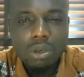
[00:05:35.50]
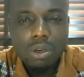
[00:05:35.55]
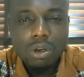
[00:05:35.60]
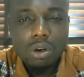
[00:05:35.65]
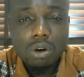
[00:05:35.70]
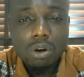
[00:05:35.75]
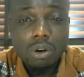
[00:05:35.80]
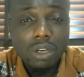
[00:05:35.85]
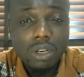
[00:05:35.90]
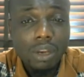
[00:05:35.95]

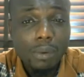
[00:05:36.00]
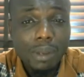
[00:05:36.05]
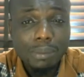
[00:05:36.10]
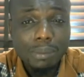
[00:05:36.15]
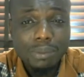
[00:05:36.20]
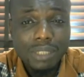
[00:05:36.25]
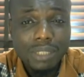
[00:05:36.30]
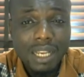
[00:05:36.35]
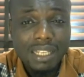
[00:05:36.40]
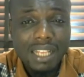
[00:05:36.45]
on their
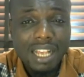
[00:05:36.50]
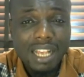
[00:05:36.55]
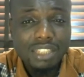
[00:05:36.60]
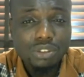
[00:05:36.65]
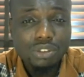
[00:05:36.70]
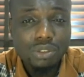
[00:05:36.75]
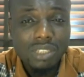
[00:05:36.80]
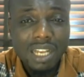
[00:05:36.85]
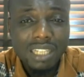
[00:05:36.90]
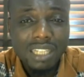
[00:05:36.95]
website
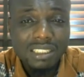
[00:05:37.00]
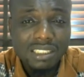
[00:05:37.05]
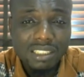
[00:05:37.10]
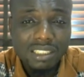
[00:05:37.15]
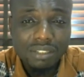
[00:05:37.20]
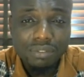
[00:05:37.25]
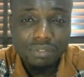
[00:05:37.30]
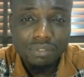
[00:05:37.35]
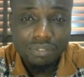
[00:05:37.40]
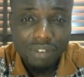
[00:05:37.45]
as regards
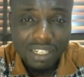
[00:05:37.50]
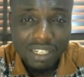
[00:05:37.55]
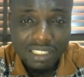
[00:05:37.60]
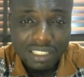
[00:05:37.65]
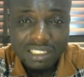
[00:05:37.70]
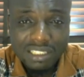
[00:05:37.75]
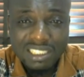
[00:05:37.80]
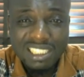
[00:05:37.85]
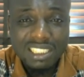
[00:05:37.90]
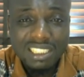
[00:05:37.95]

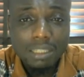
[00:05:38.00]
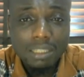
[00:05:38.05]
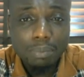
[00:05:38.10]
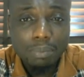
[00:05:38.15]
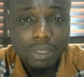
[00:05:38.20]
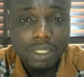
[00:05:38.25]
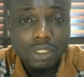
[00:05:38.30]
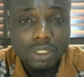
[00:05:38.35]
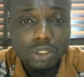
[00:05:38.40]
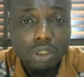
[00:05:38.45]
different
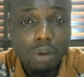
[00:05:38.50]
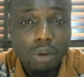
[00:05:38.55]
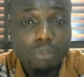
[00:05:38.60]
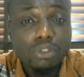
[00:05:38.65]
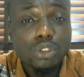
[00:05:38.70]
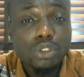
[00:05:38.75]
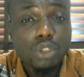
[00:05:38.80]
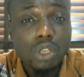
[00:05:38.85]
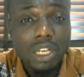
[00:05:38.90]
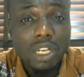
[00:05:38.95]
disciplines of
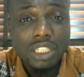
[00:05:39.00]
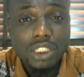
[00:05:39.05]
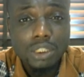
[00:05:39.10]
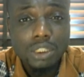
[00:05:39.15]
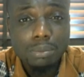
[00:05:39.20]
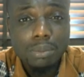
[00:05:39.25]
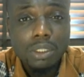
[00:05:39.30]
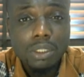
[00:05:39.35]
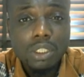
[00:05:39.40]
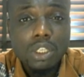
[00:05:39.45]
the
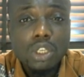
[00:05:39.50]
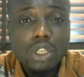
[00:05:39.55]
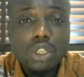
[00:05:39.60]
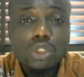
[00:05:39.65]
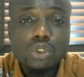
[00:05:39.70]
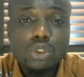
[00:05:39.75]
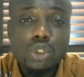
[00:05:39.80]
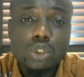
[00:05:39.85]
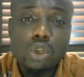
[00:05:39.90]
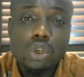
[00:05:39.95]
scholarship.
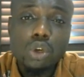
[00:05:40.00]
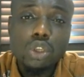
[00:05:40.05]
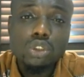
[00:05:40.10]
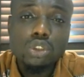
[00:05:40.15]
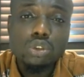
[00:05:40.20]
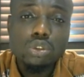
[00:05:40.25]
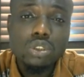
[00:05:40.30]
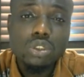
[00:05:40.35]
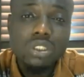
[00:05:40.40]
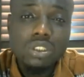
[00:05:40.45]
So you're going
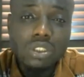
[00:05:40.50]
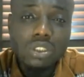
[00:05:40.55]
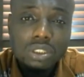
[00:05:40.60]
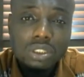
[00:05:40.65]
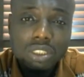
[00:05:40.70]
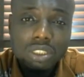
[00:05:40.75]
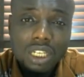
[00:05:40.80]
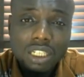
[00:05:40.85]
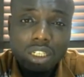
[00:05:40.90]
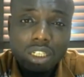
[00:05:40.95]
to
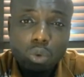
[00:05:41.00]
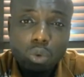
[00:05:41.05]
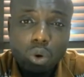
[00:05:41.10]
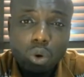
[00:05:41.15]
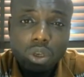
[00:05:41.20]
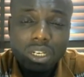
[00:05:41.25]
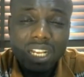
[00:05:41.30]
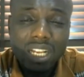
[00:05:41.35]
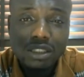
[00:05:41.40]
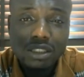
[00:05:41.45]
check the
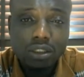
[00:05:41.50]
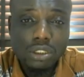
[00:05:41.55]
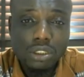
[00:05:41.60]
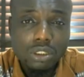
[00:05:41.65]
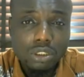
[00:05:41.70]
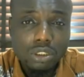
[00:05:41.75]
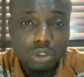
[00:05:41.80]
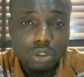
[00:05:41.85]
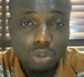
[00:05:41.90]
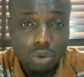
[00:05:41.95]
one that
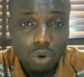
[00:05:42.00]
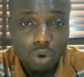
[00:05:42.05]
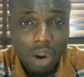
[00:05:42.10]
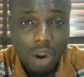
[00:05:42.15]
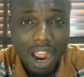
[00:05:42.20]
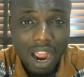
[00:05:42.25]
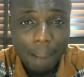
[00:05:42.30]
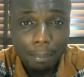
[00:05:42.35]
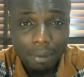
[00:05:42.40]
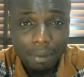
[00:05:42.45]
you
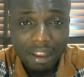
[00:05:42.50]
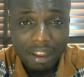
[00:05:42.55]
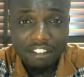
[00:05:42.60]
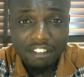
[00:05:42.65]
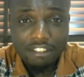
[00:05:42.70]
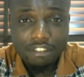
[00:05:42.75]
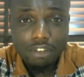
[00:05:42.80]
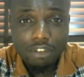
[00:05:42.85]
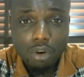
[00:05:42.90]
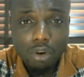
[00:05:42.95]
are
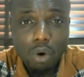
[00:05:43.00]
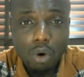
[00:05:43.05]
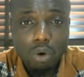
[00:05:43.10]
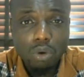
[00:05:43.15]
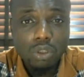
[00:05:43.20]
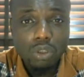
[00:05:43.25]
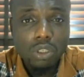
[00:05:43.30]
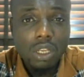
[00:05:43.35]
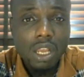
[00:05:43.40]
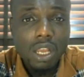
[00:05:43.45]
applying for
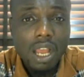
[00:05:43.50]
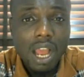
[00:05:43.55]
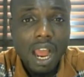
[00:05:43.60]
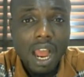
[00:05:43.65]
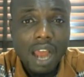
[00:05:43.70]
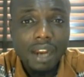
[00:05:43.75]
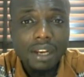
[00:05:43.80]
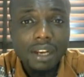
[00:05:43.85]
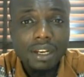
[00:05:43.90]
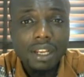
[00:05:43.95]

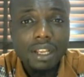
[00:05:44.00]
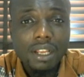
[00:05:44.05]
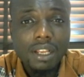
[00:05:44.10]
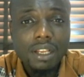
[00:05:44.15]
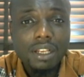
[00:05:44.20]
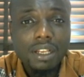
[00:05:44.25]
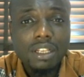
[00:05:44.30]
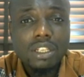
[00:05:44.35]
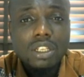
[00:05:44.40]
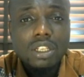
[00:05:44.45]
and
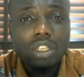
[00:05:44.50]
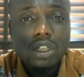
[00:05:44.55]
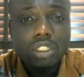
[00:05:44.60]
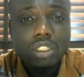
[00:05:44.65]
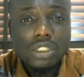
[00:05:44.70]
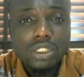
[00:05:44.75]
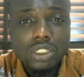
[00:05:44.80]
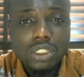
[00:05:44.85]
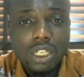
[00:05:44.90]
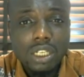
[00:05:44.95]

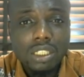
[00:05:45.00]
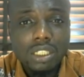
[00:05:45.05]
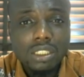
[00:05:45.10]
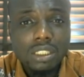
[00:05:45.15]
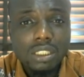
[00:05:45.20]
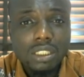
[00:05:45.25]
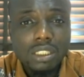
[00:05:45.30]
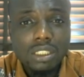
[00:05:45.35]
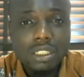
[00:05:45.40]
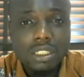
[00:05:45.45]
check
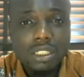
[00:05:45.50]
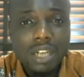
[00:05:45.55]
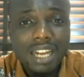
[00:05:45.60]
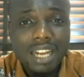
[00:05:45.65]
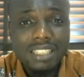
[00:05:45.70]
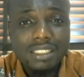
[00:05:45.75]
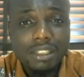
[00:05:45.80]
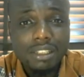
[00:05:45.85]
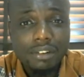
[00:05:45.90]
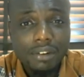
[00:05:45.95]
the
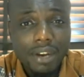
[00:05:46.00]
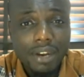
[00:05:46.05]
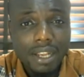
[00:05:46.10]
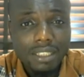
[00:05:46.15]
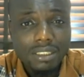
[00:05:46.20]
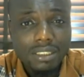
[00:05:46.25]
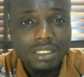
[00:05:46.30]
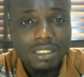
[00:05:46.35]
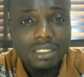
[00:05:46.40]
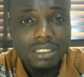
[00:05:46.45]

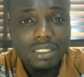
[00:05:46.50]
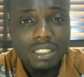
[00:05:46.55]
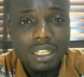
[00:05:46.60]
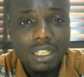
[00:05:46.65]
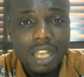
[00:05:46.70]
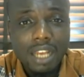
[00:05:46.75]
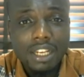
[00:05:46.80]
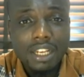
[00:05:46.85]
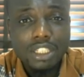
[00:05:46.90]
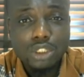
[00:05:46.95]
criteria
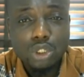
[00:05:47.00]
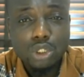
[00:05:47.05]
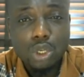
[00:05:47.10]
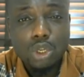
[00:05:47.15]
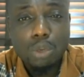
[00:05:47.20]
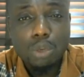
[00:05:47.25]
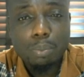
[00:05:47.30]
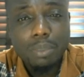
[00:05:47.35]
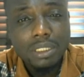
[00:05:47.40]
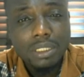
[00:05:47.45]
and ensure
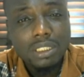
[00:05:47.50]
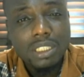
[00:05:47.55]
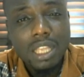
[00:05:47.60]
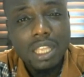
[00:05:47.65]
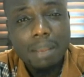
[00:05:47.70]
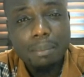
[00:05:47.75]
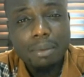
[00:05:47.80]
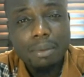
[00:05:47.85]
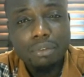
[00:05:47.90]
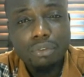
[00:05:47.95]
you meet
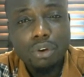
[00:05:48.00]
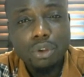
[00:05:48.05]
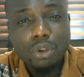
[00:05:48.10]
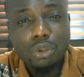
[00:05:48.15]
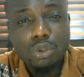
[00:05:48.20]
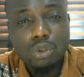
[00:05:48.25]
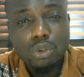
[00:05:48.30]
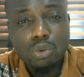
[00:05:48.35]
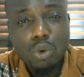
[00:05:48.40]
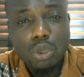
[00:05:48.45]
them before
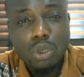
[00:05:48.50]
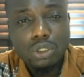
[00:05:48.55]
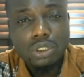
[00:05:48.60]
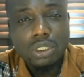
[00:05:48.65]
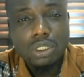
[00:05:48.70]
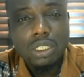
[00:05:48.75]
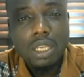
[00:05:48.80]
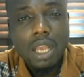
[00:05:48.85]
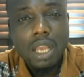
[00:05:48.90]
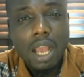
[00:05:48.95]
you do
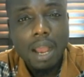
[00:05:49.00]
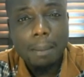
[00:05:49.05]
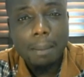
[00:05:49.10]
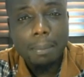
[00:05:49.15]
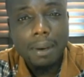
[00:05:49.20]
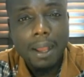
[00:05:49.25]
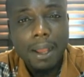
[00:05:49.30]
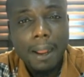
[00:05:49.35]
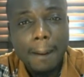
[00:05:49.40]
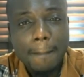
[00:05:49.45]
what?
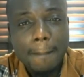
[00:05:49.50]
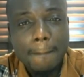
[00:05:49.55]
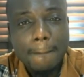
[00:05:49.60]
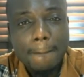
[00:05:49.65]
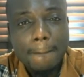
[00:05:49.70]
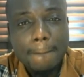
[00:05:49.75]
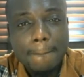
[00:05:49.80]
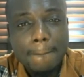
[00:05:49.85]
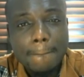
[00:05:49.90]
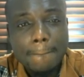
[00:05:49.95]
Apply,
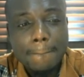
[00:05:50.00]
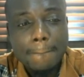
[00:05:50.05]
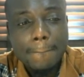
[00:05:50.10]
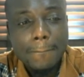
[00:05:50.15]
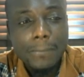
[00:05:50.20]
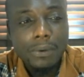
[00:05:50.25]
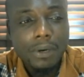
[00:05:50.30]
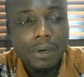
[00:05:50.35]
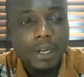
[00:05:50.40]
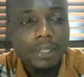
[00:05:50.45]

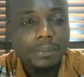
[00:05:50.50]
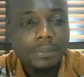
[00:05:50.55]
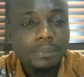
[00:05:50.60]
right?